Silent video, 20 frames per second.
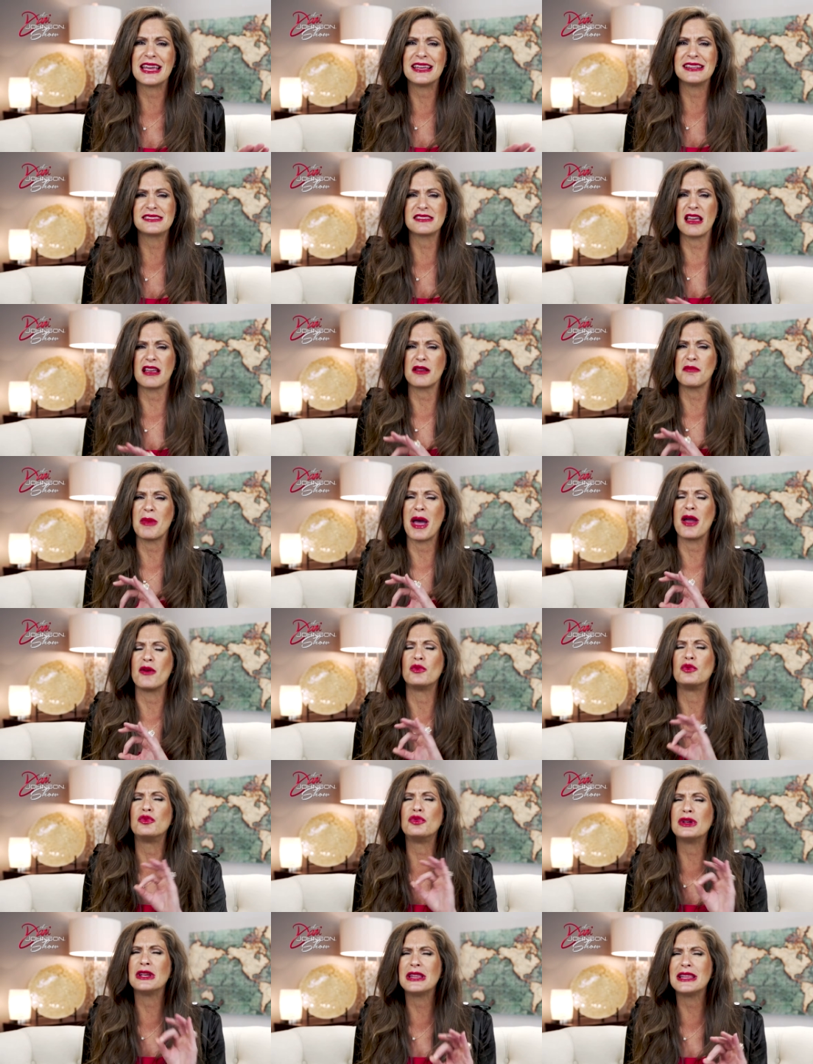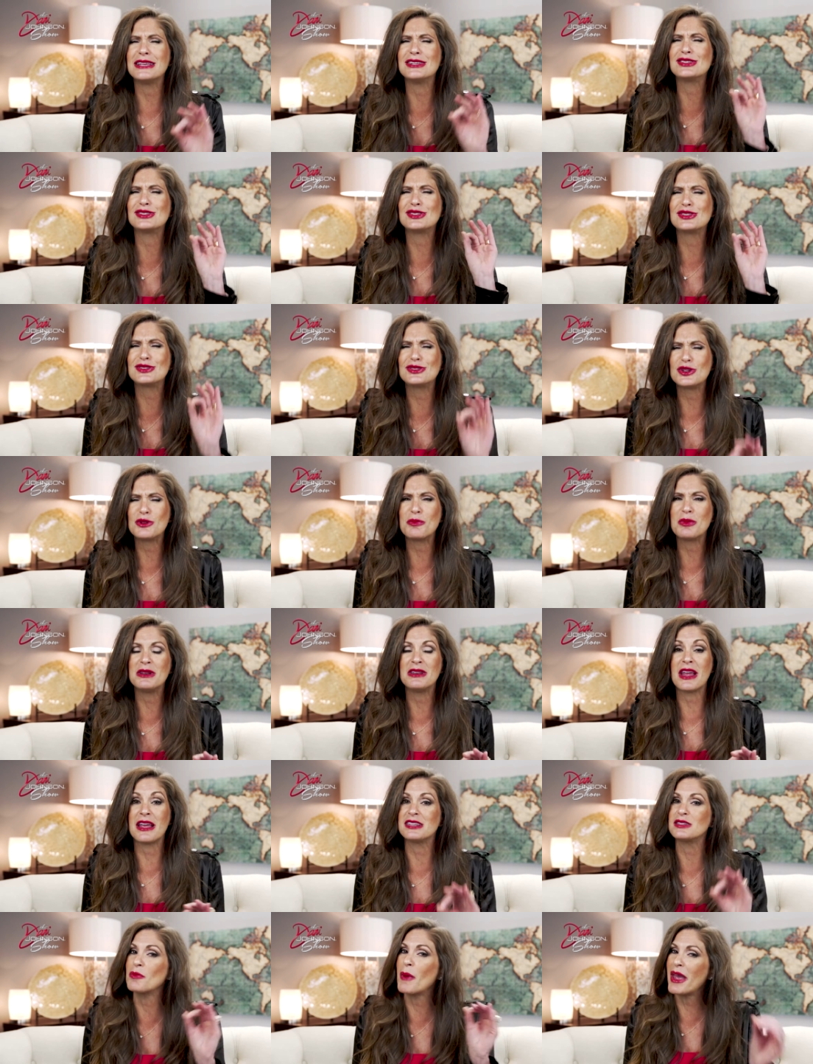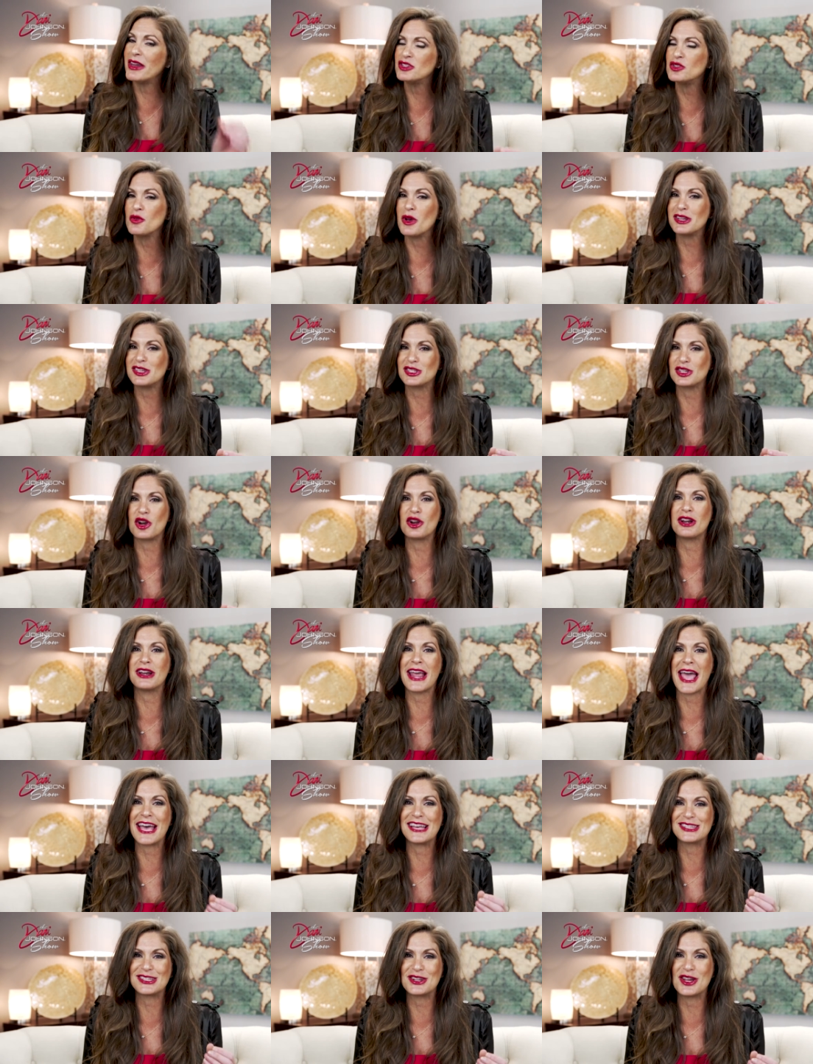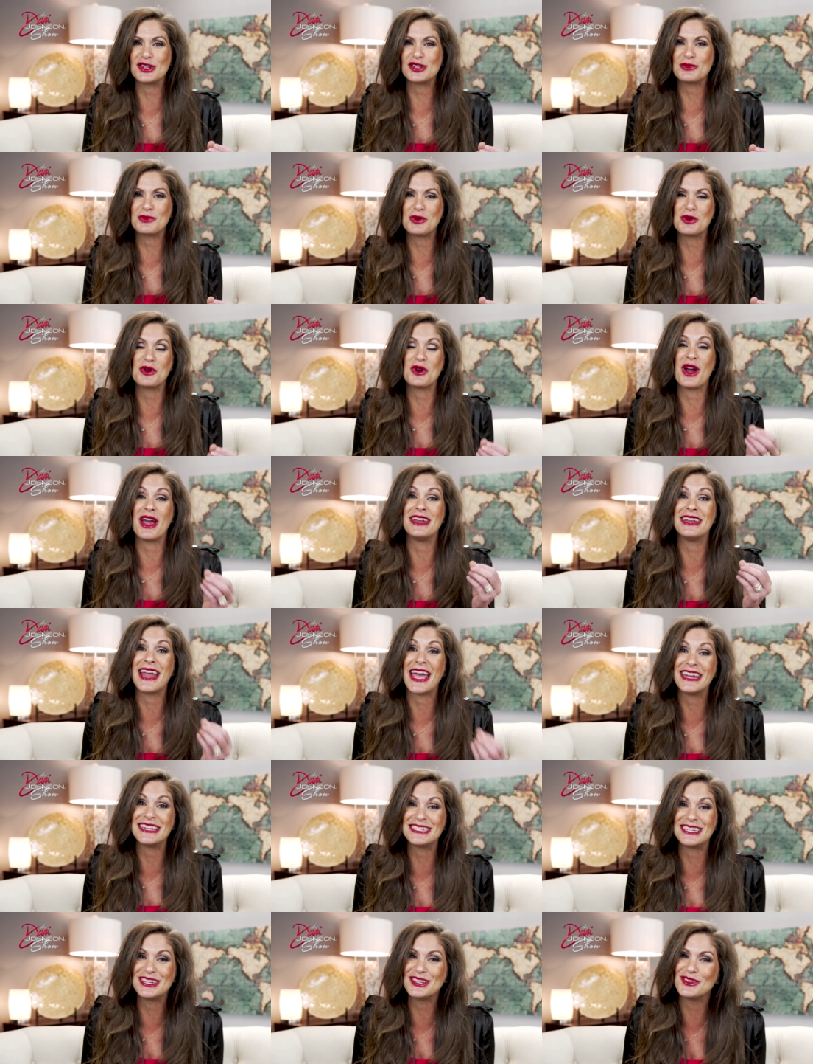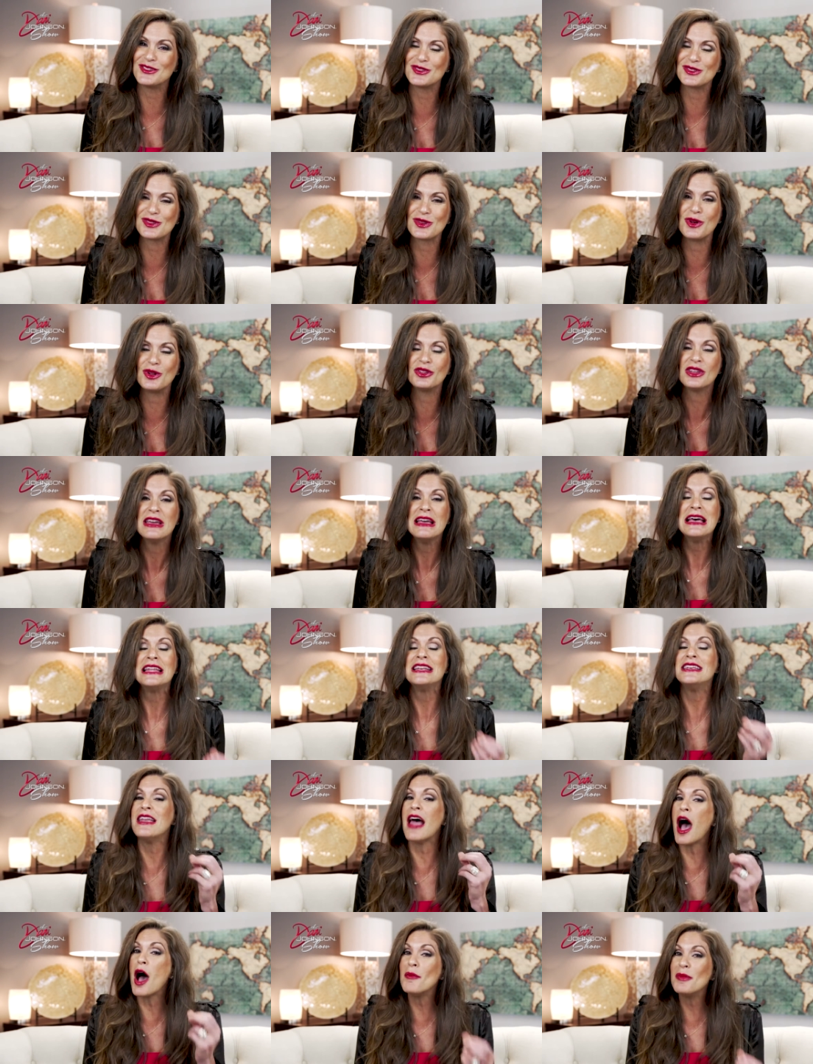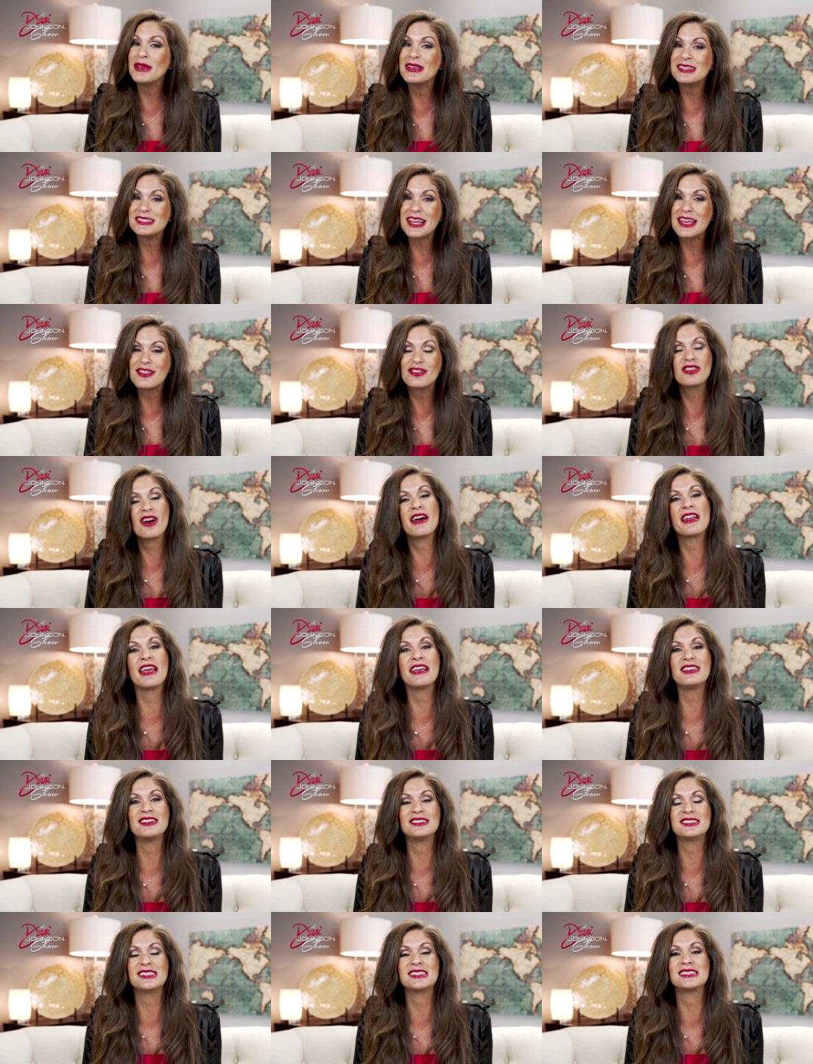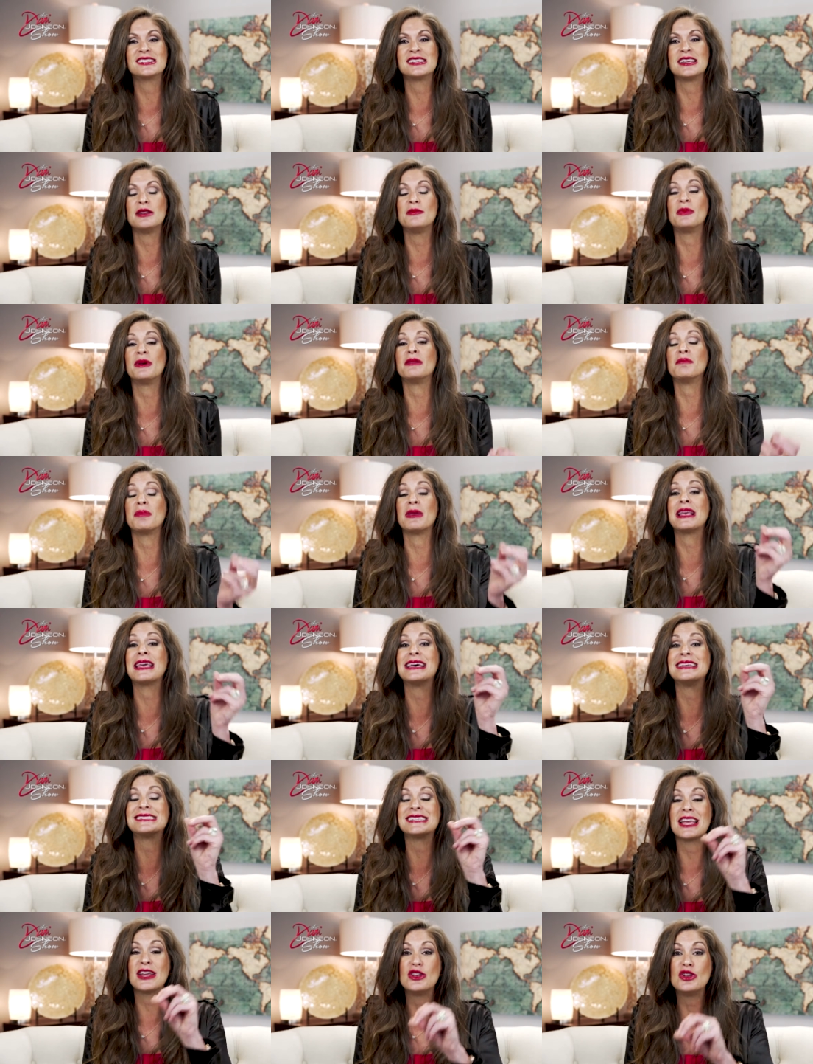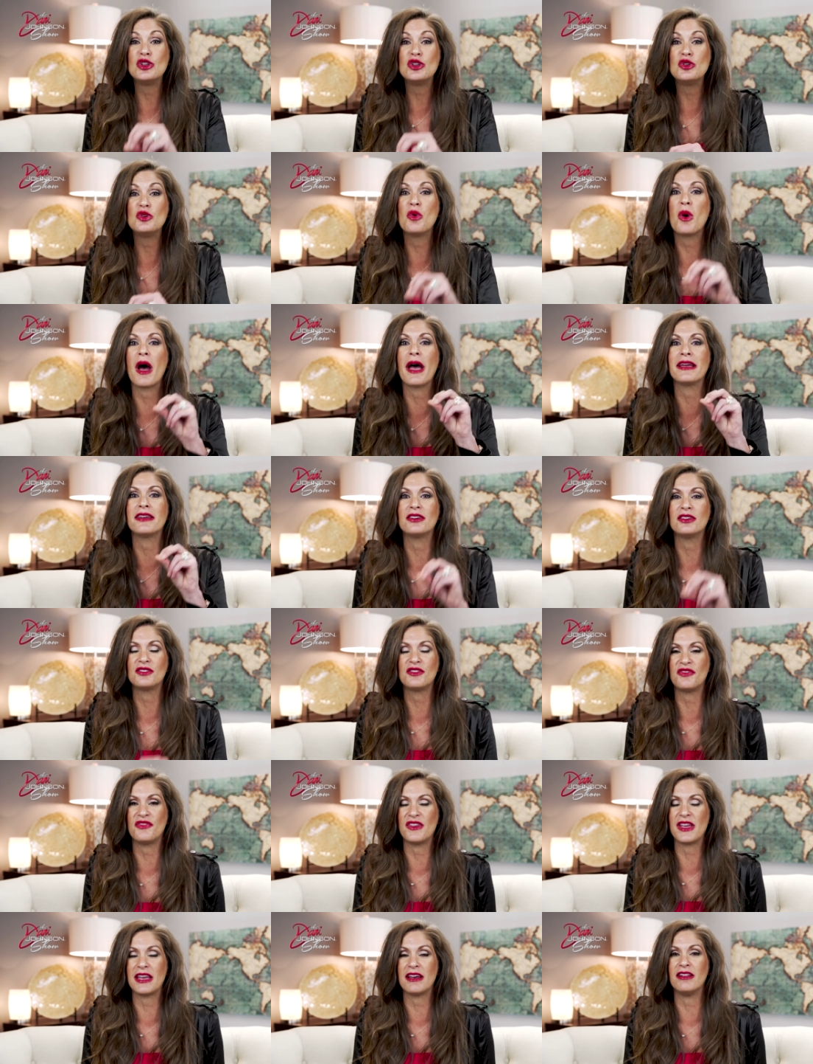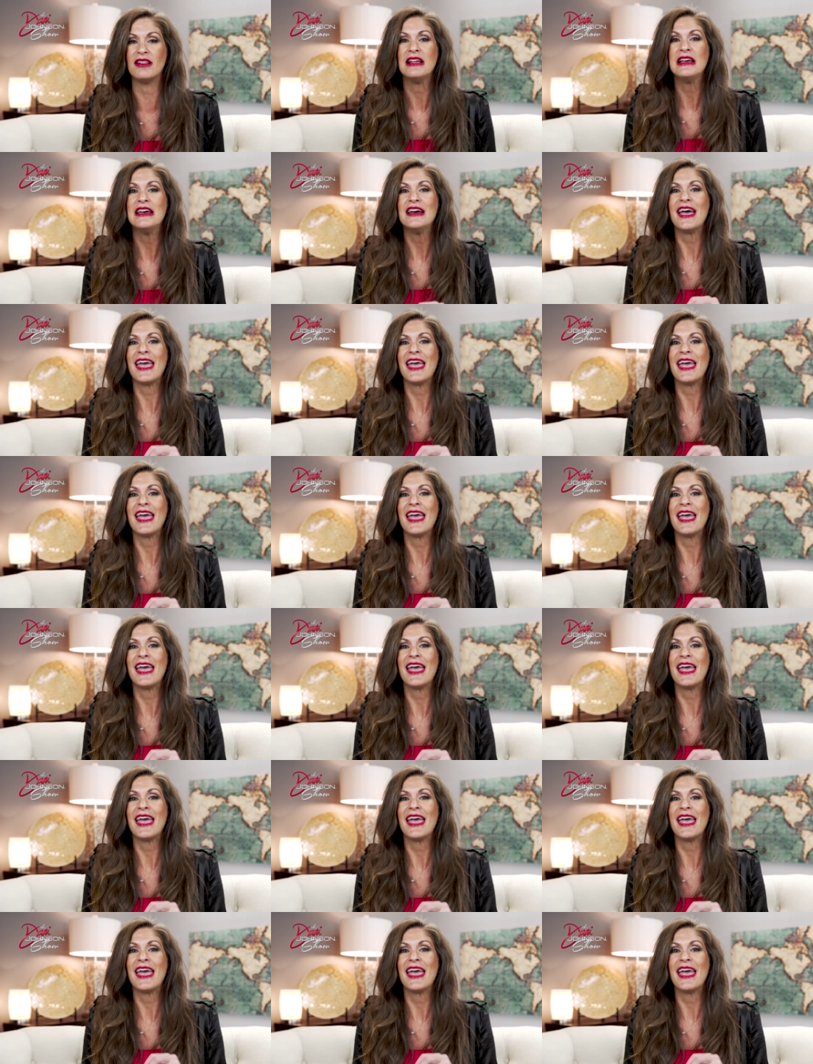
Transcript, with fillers: days, like my really stupid days, mind you, I started as an entrepreneur at 19 years old, not because I thought I could succeed, but because I knew I could fail.